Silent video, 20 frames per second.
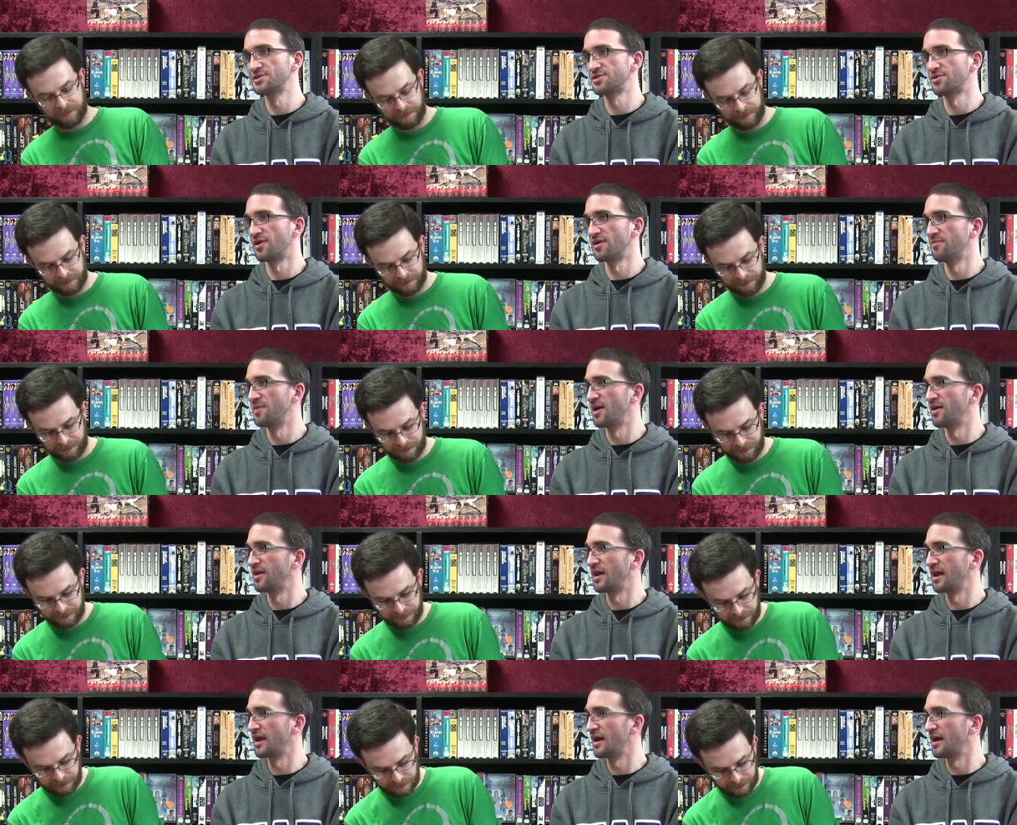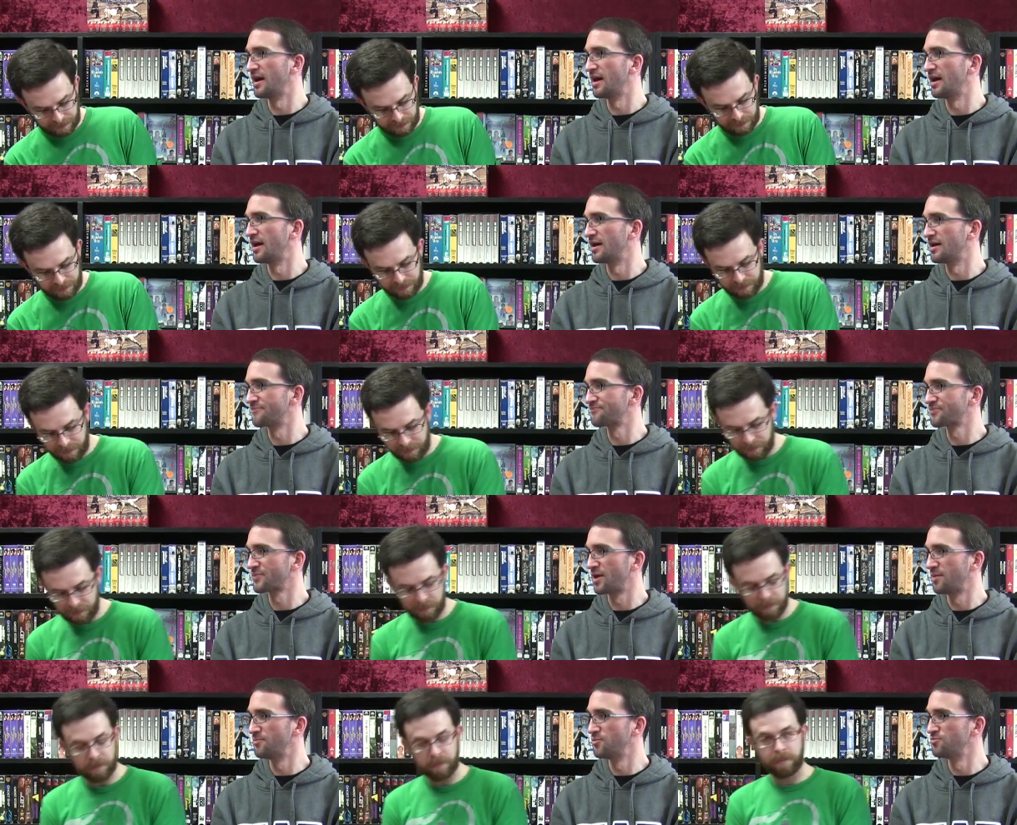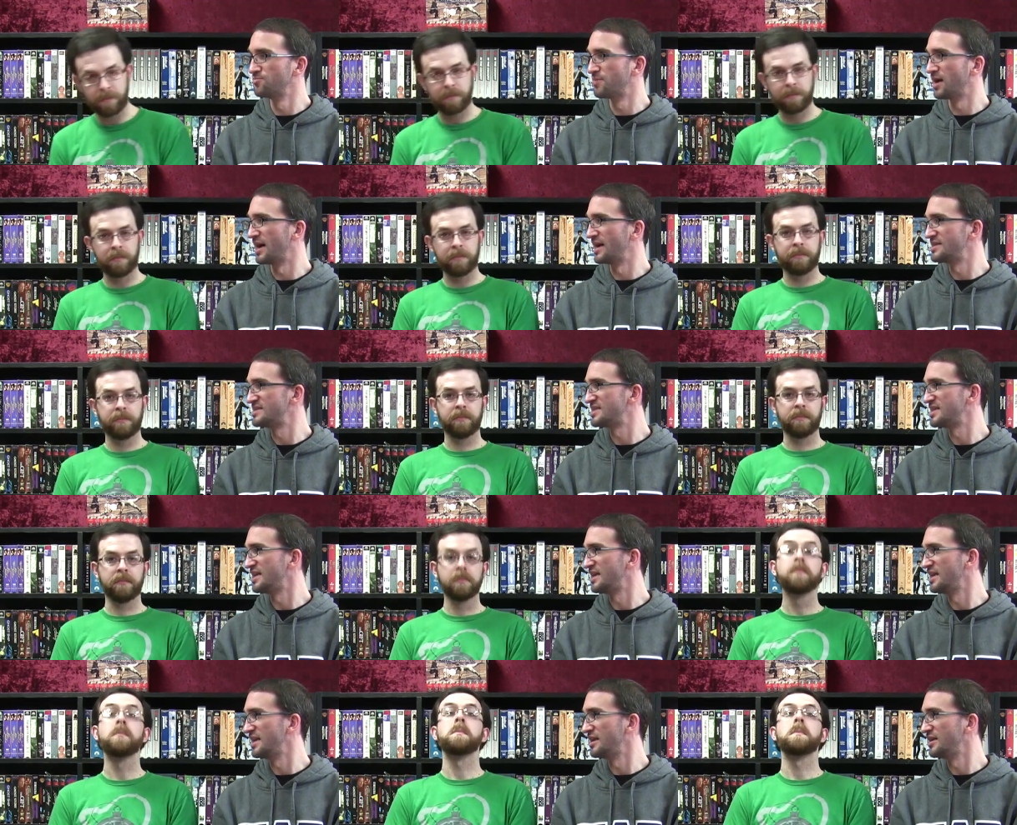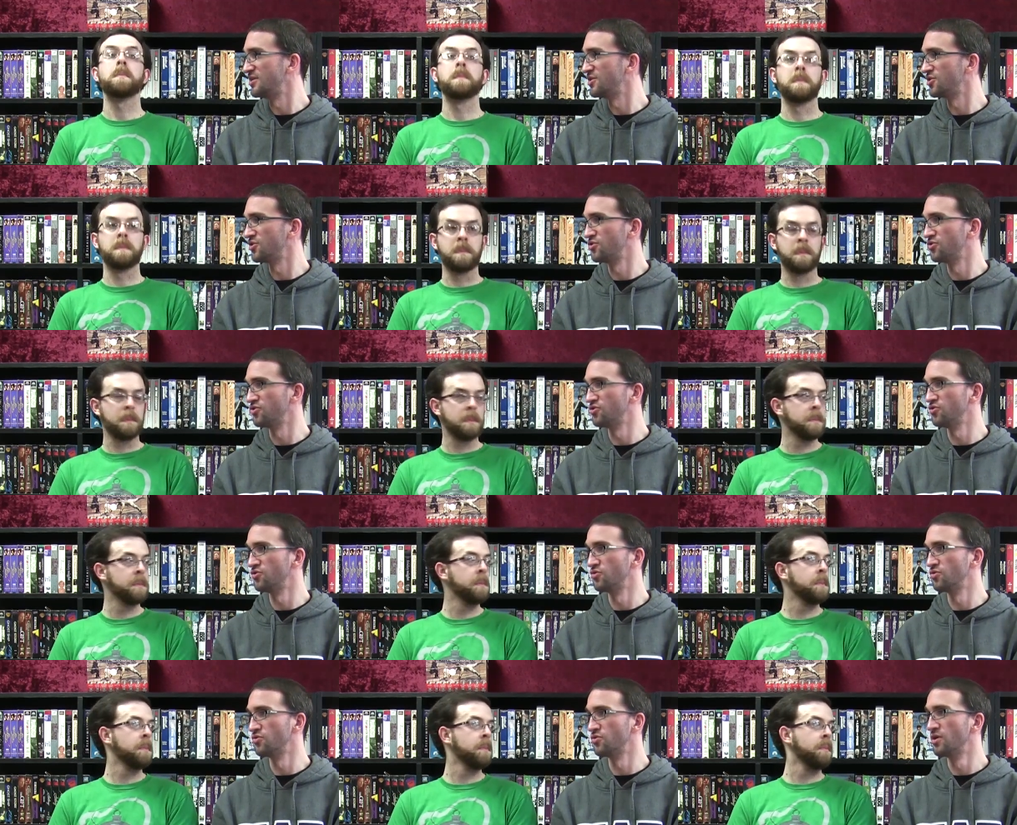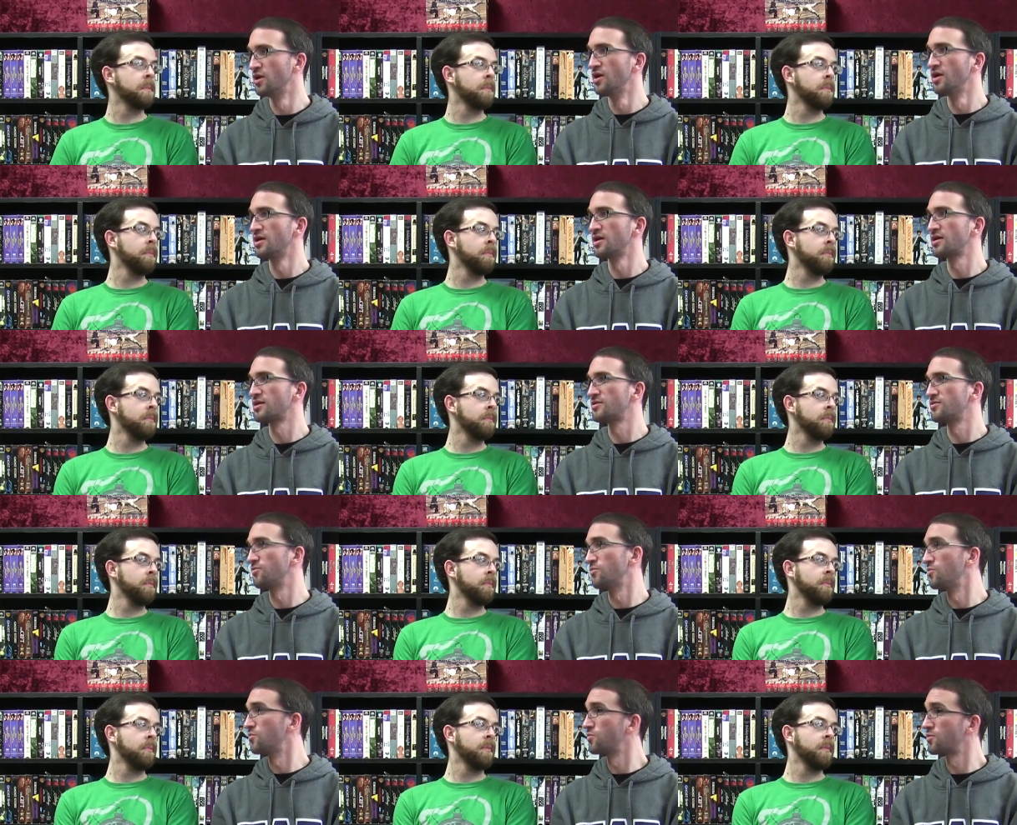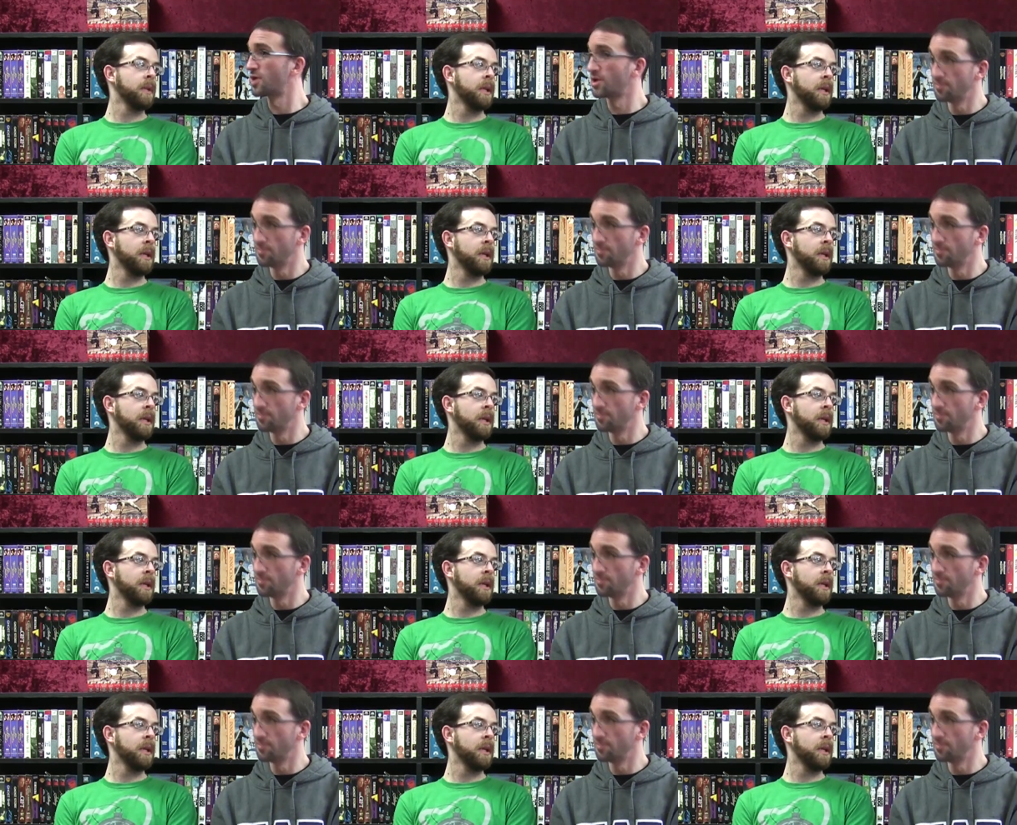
Speaker 1: story about a uh, a Mumbai teen who mm -hmm.